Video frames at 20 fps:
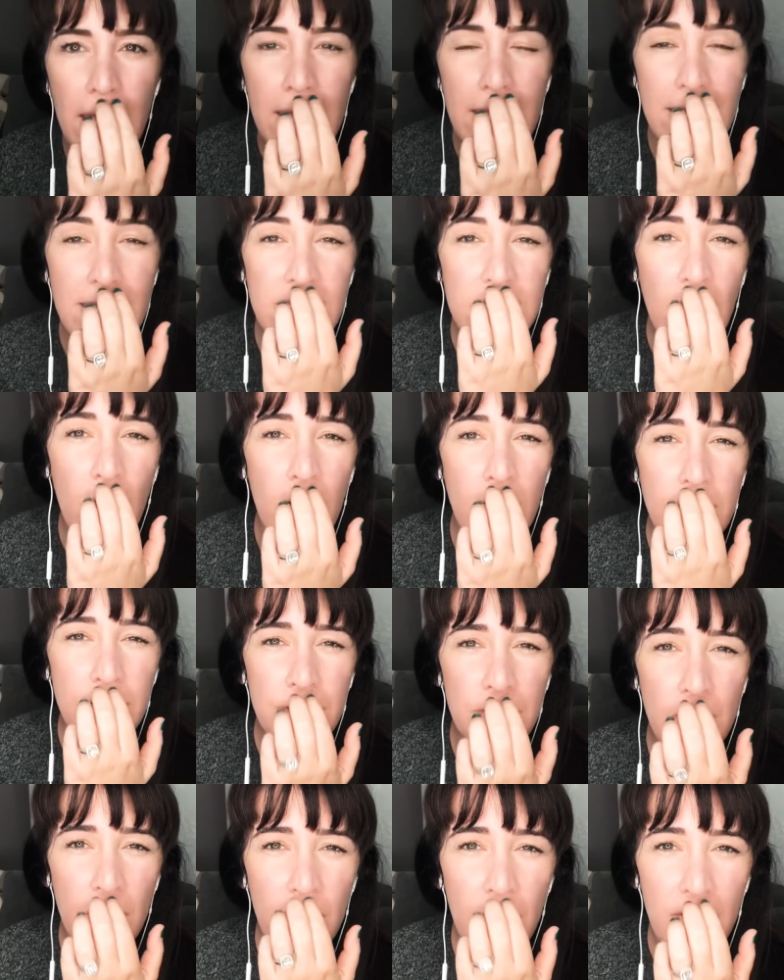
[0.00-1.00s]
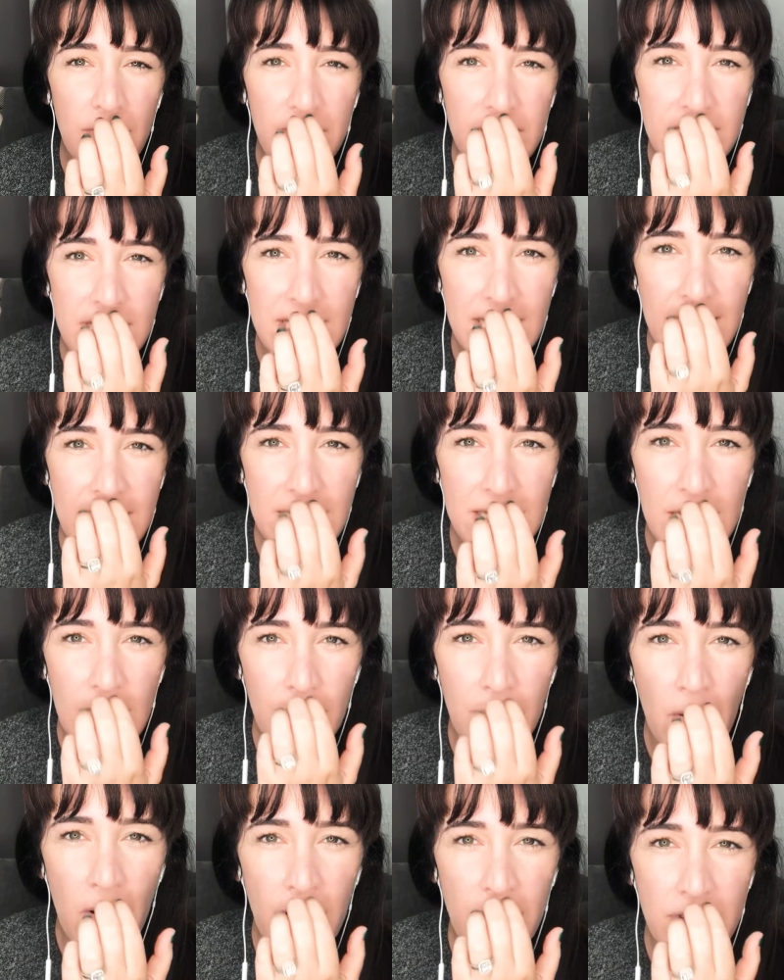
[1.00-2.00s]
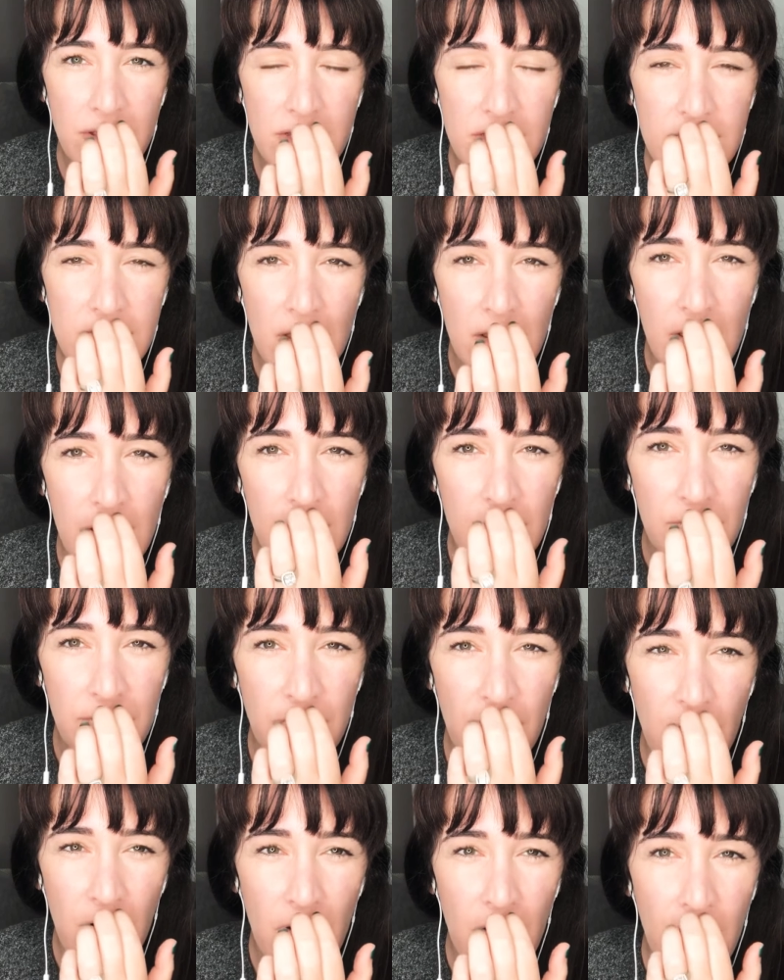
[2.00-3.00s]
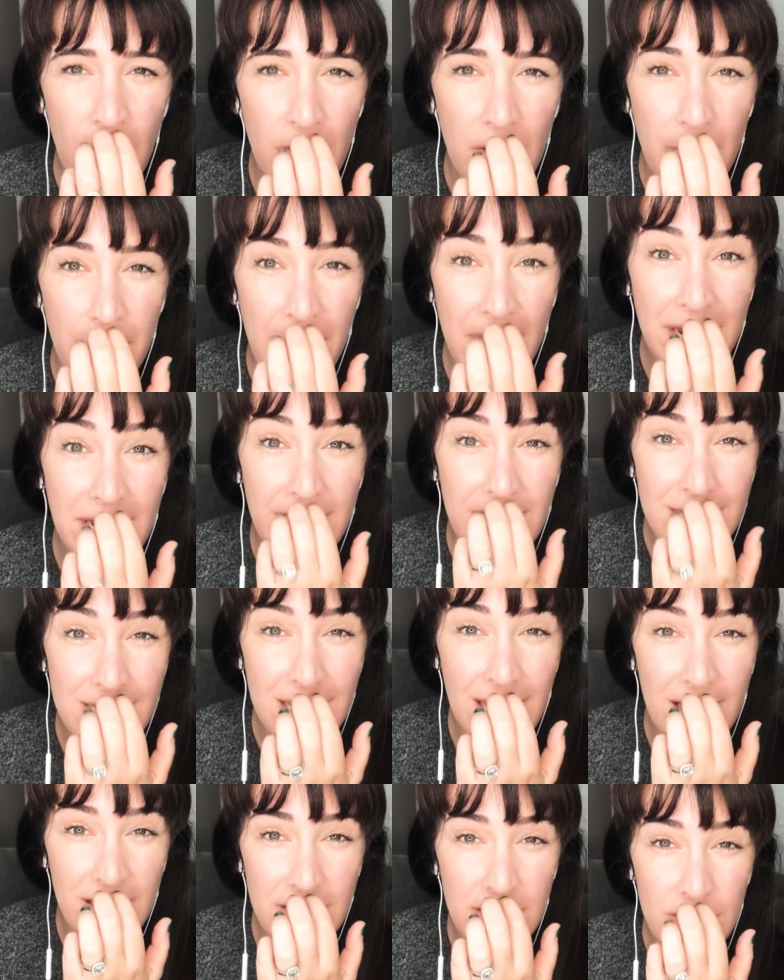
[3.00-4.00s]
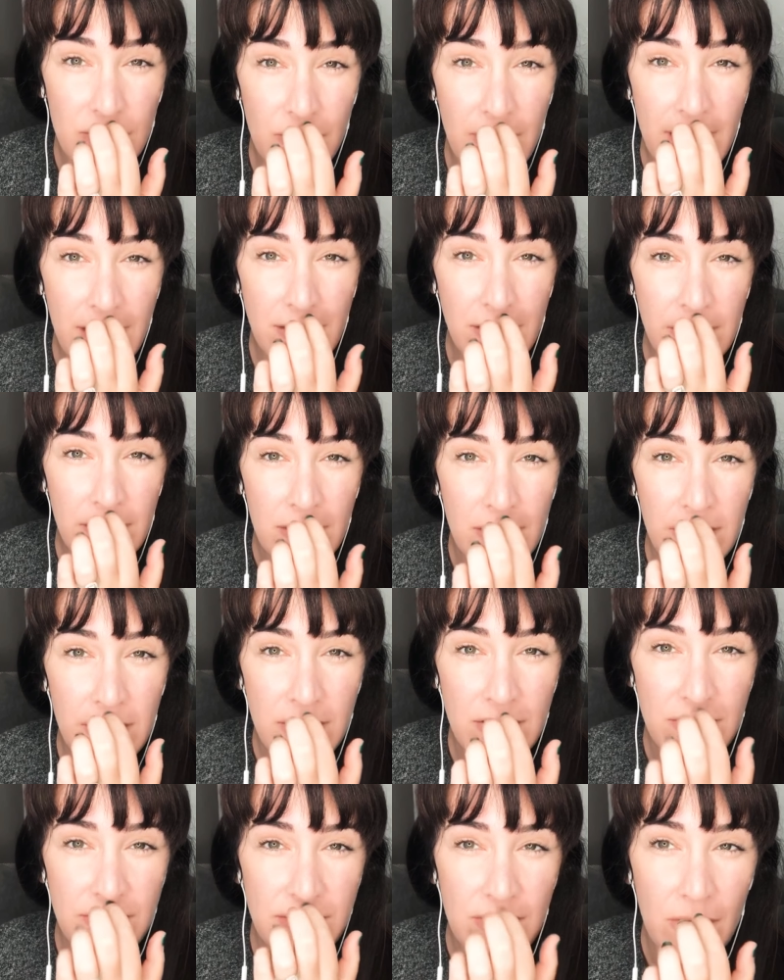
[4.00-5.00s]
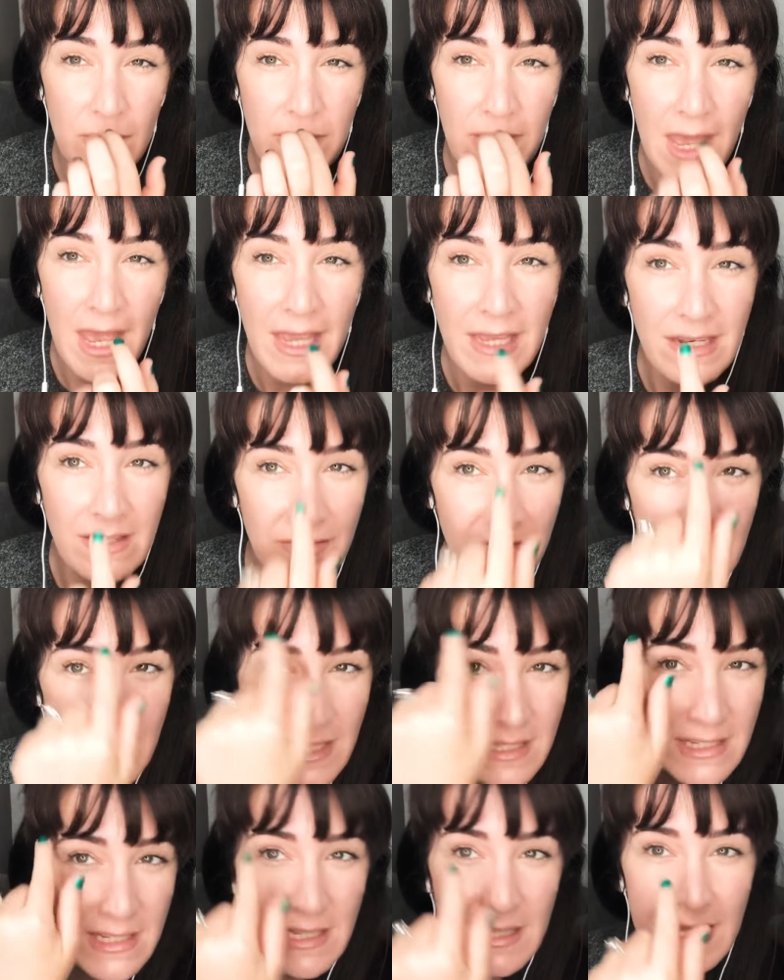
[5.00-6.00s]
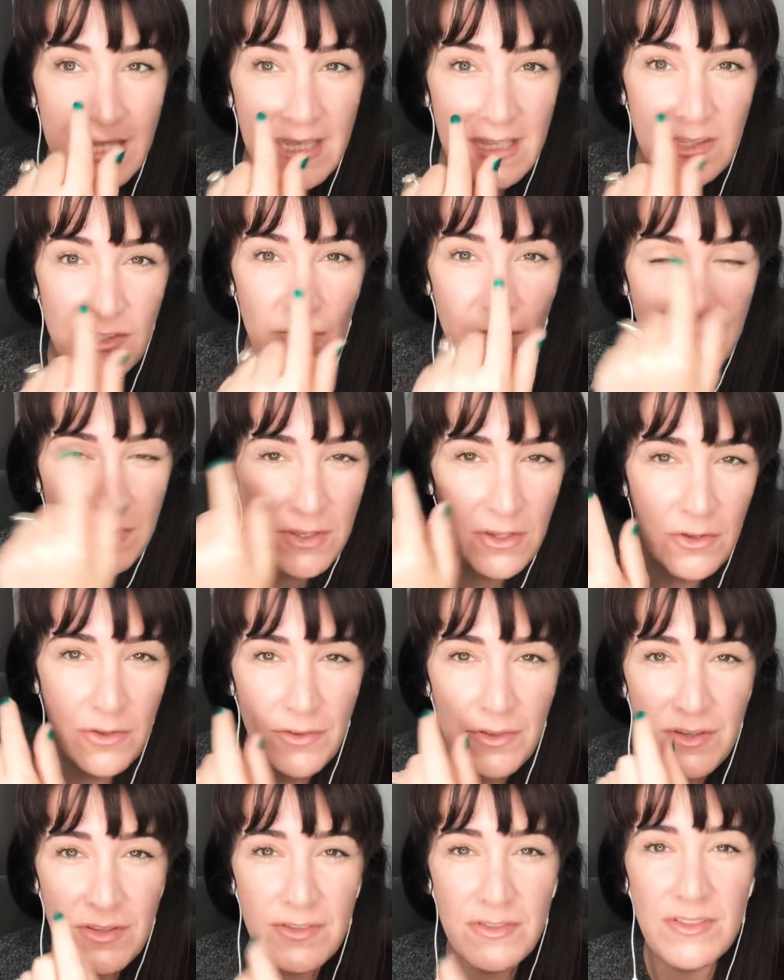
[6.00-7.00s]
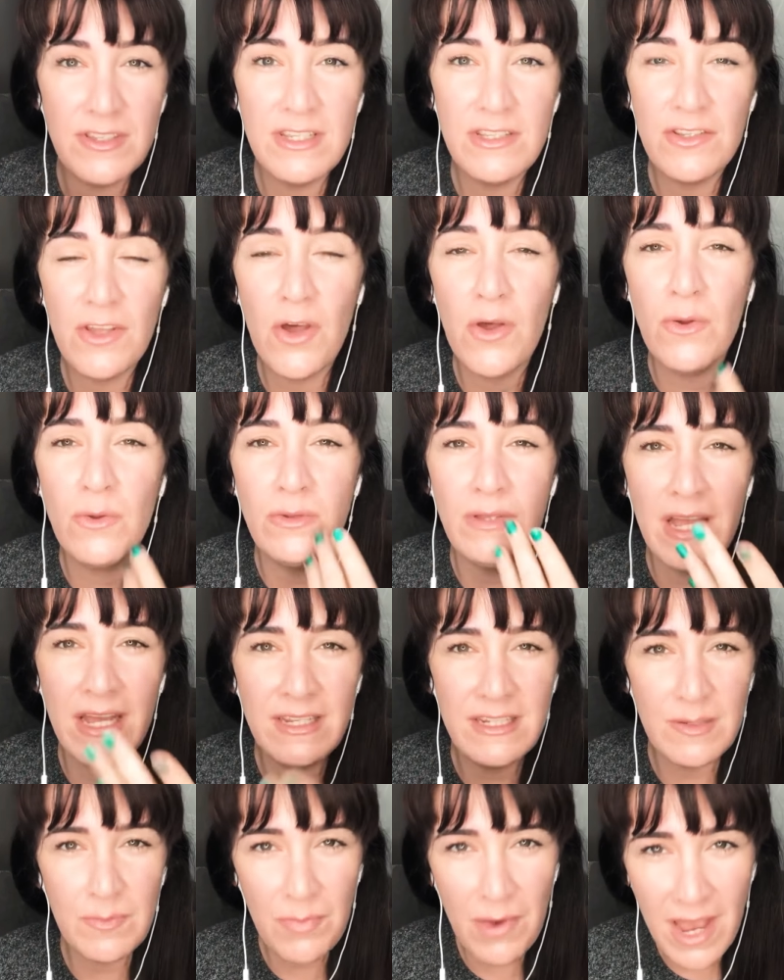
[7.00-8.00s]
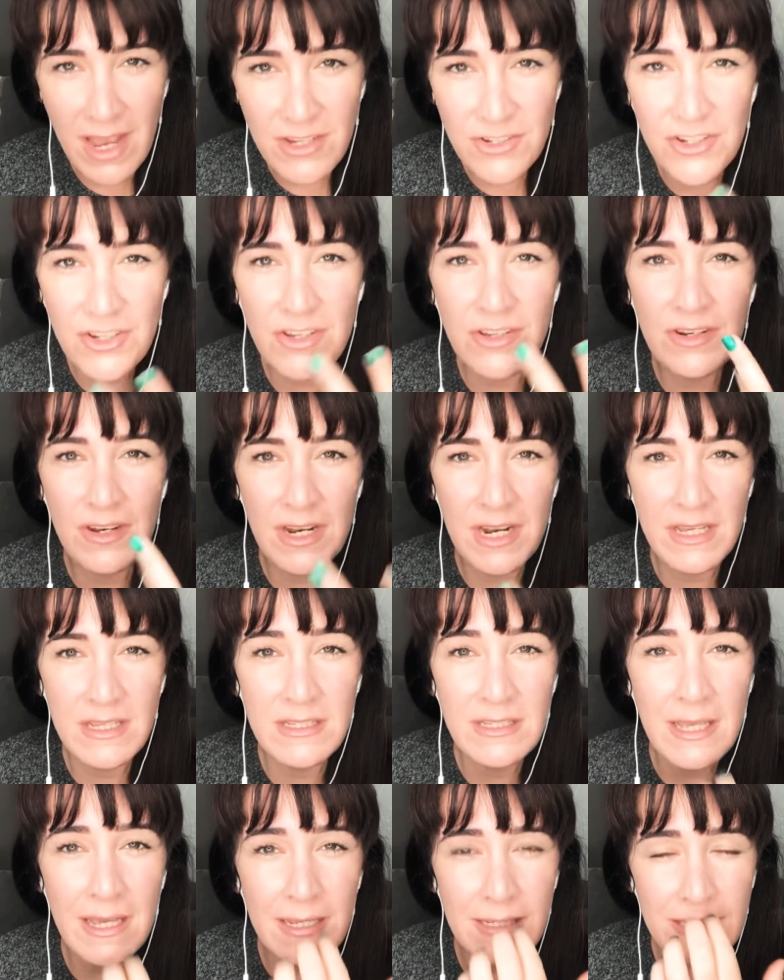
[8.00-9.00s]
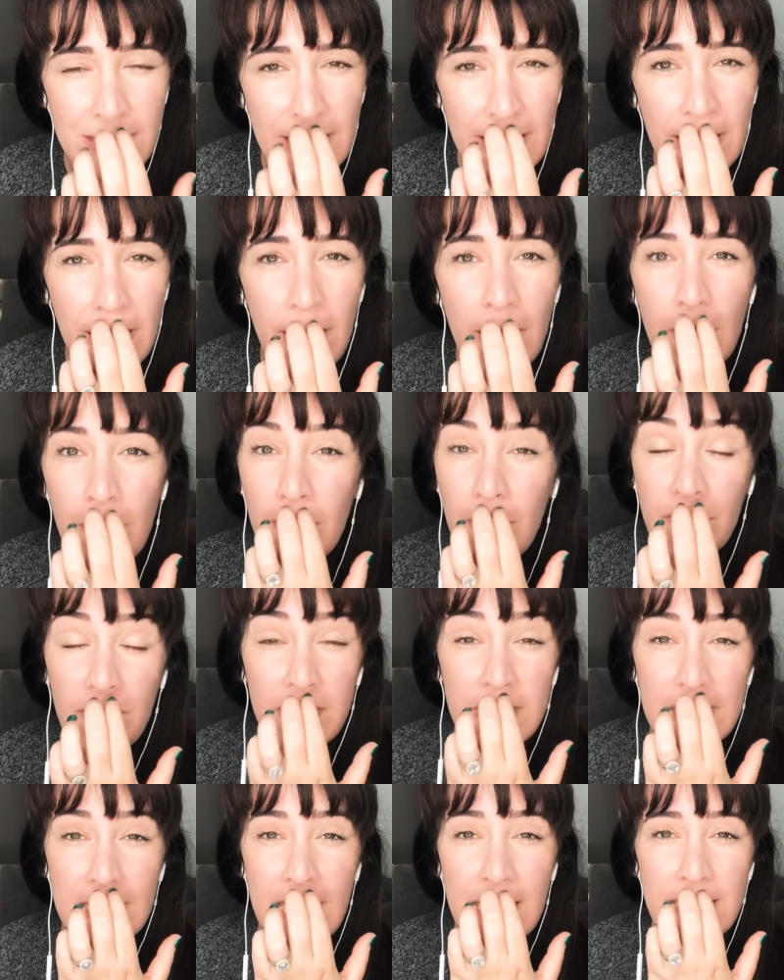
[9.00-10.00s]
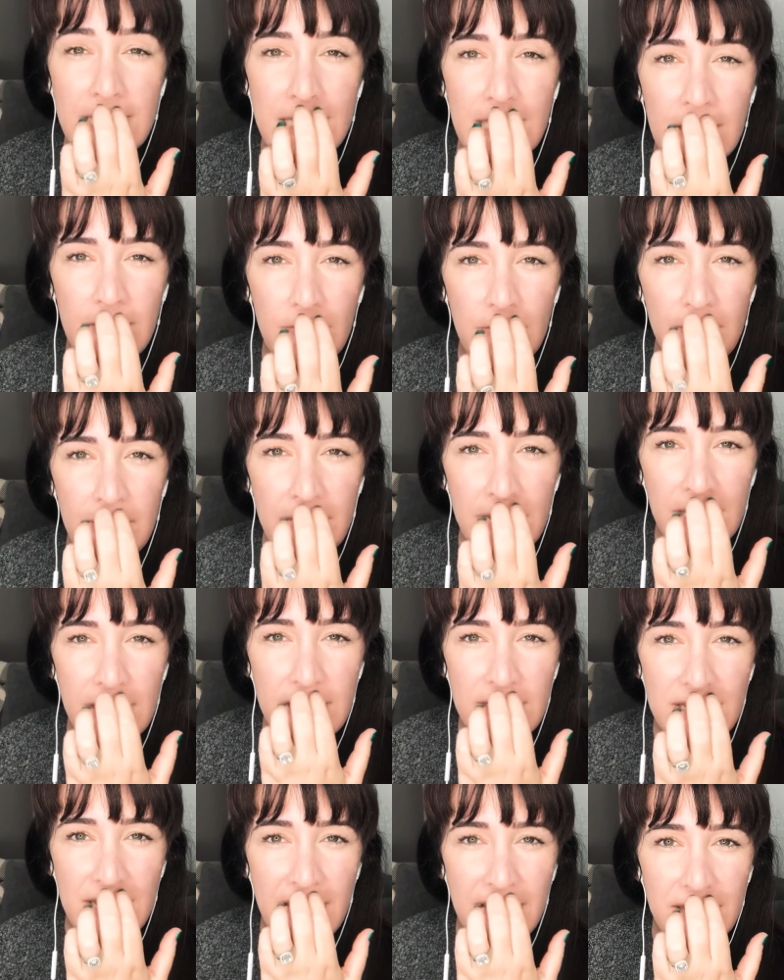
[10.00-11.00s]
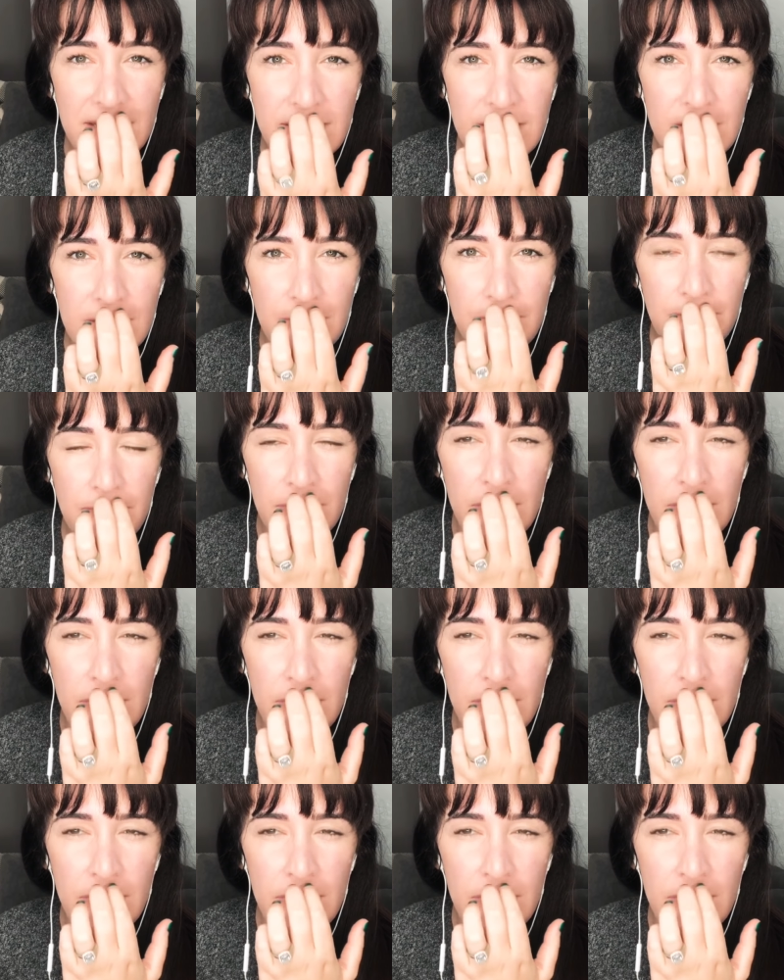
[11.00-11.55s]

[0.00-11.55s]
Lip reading: It's also a fantastic point for panic attacks as well. So kind of interlinked with the others, this whole like depression and anxiety, but fantastic for panic attacks.